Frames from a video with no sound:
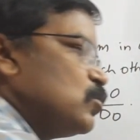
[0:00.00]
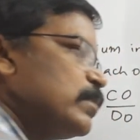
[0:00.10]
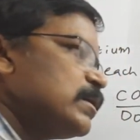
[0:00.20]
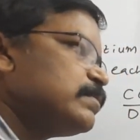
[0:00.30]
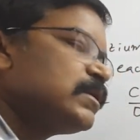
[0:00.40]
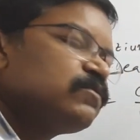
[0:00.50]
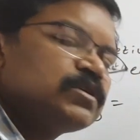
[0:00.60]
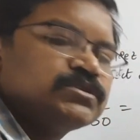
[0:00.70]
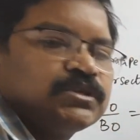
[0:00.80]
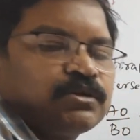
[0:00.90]
by BO
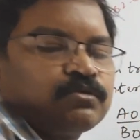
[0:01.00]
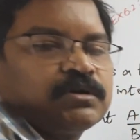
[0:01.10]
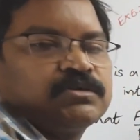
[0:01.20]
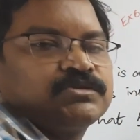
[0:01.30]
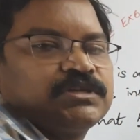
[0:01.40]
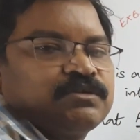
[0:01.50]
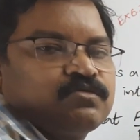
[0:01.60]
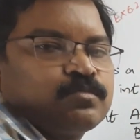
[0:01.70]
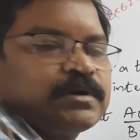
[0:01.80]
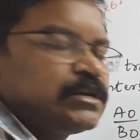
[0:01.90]
is equal to
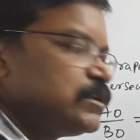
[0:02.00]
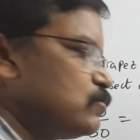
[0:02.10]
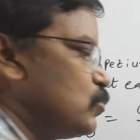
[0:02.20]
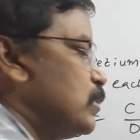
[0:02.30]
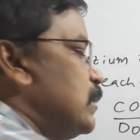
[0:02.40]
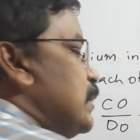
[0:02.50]
CO by DO.